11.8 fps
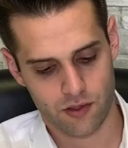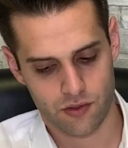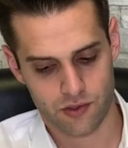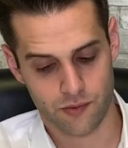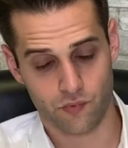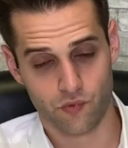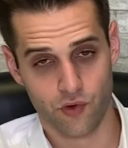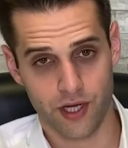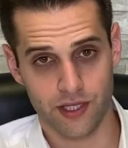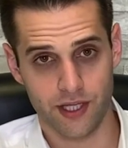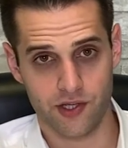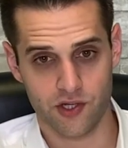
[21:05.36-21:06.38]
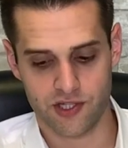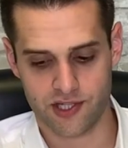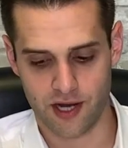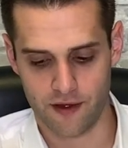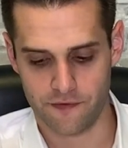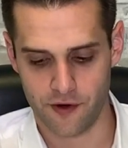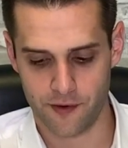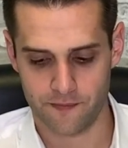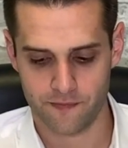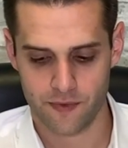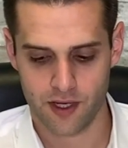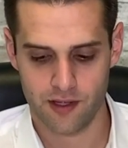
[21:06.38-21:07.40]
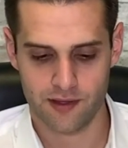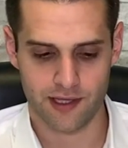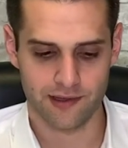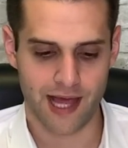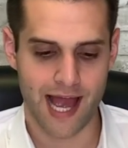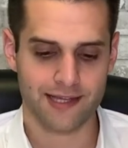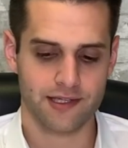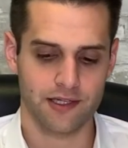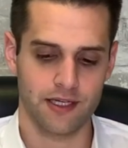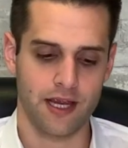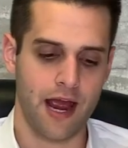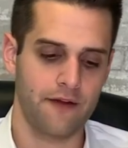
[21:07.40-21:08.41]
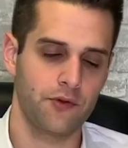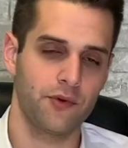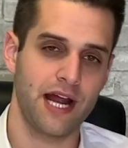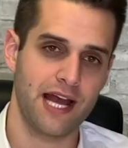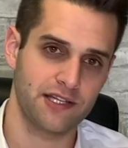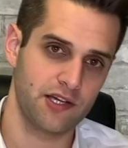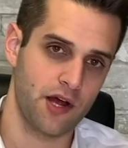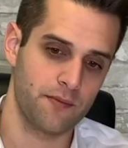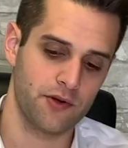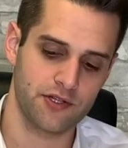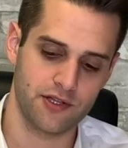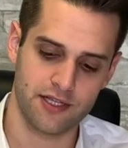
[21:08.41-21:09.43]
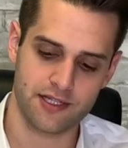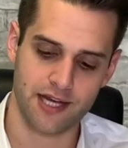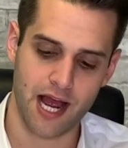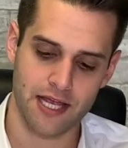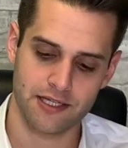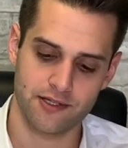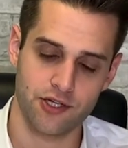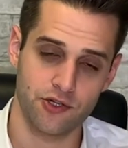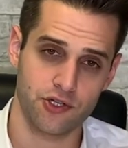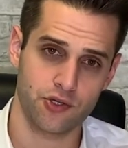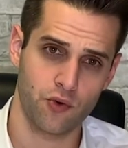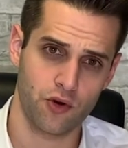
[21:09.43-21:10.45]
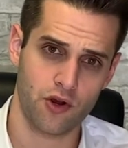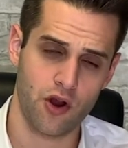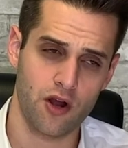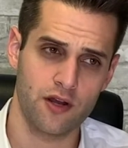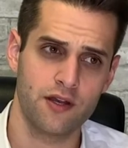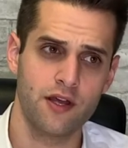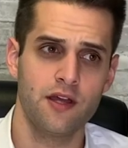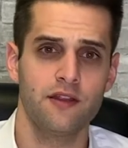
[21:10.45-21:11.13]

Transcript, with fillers: Some really good stuff here. Then lastly, everyone has a number. So this ties into your scorecard.